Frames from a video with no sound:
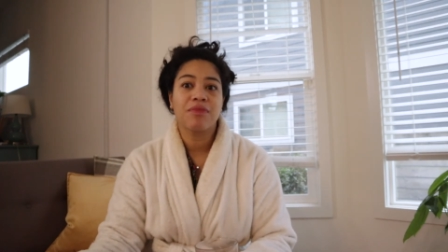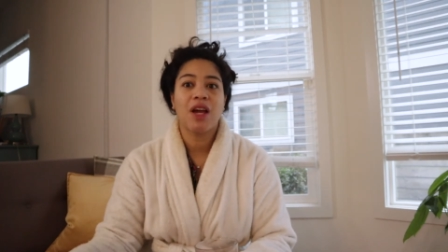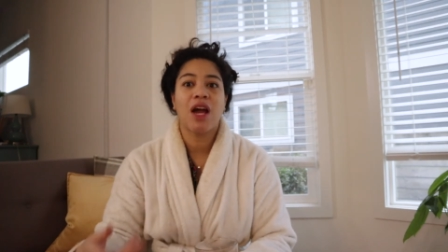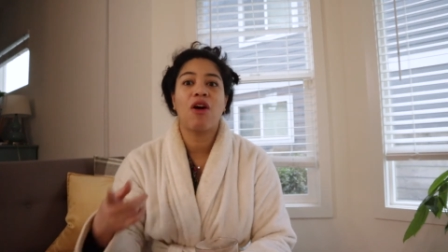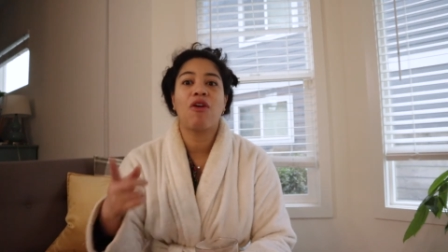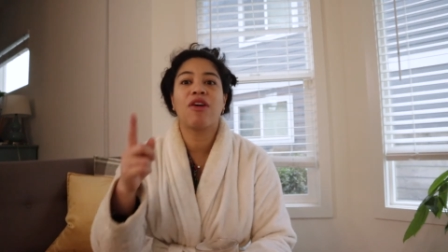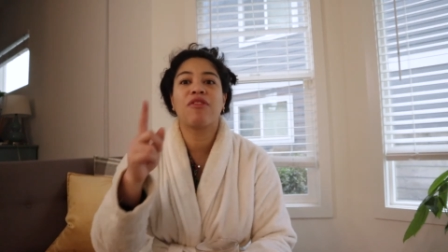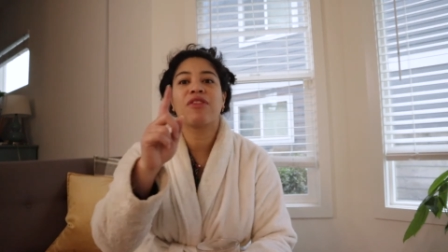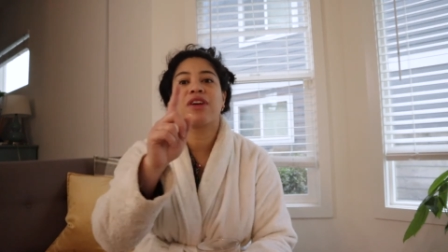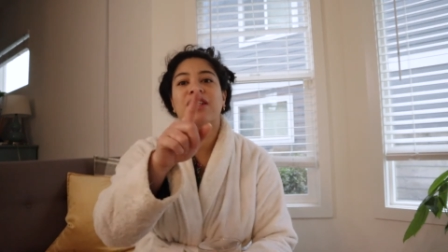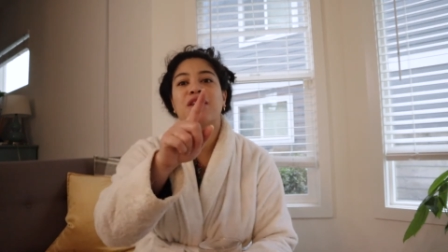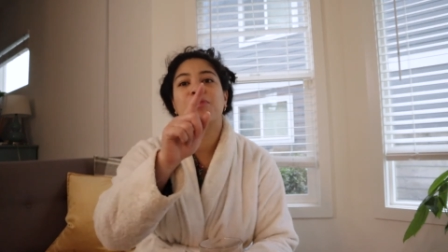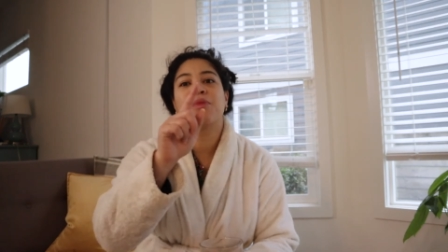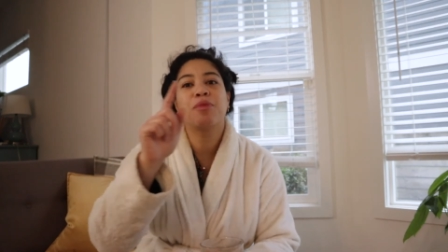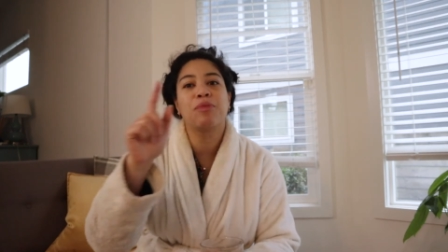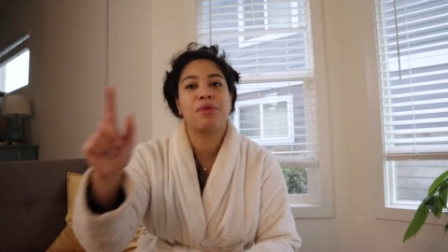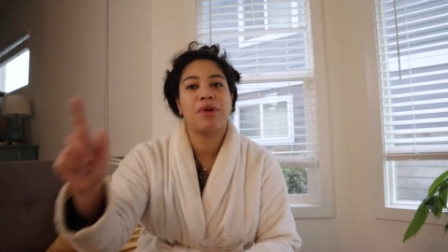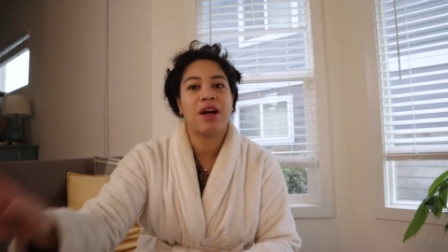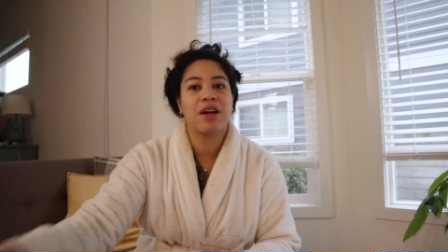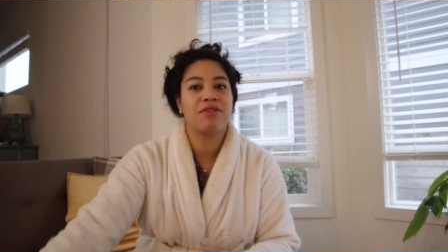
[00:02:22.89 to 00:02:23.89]
Oh, I forgot to
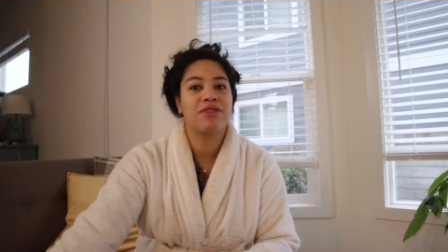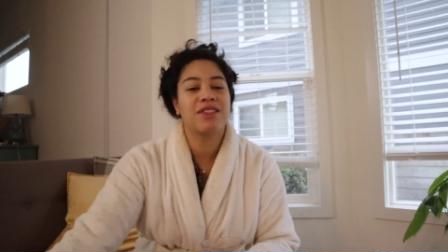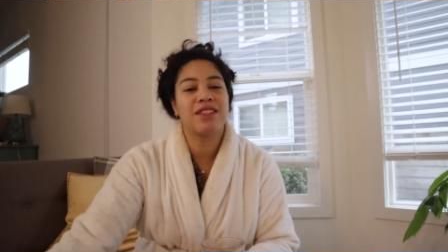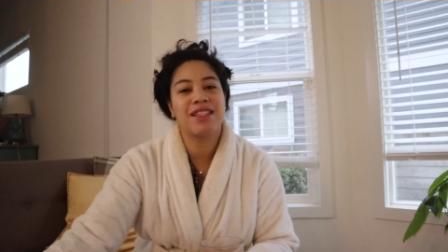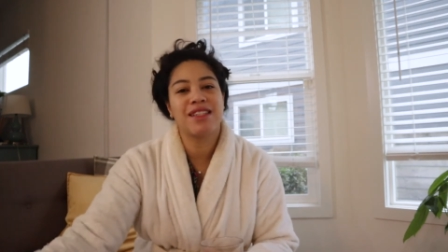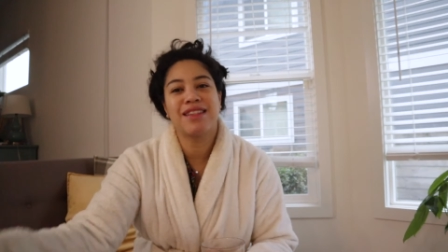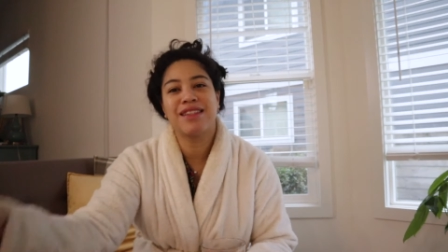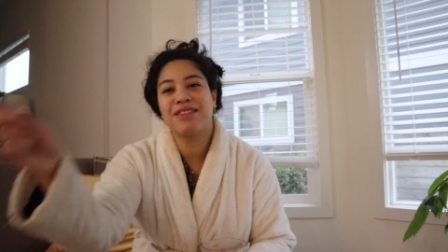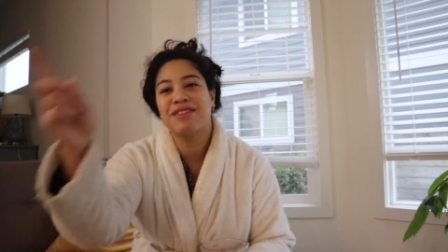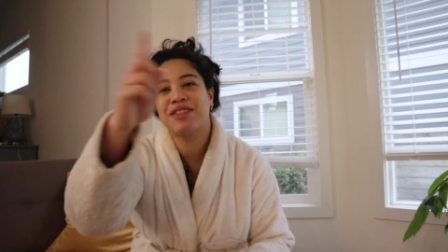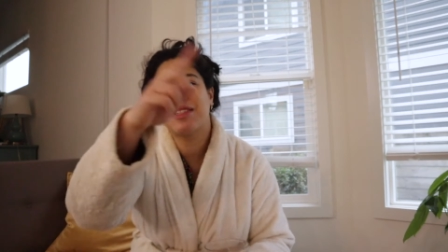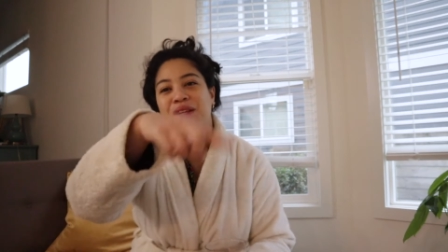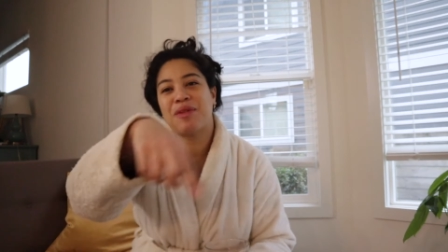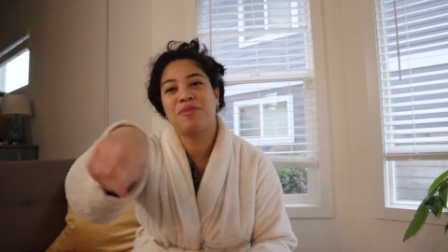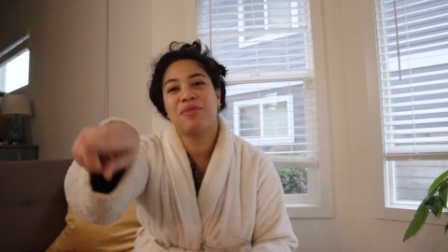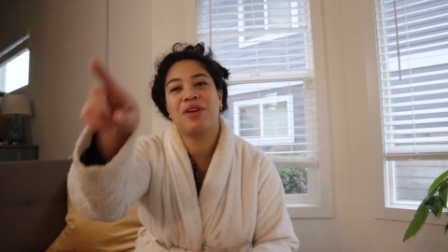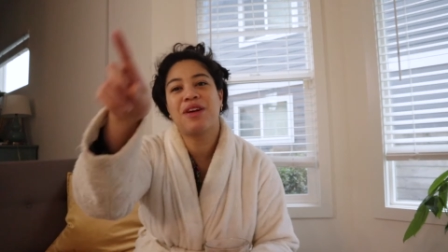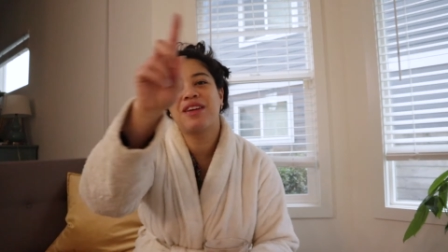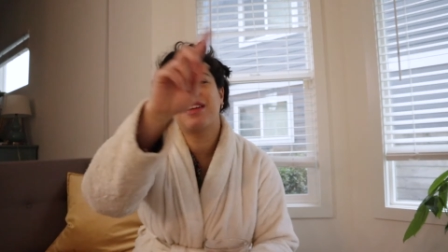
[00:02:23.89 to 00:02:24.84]
put breakfast in there somewhere.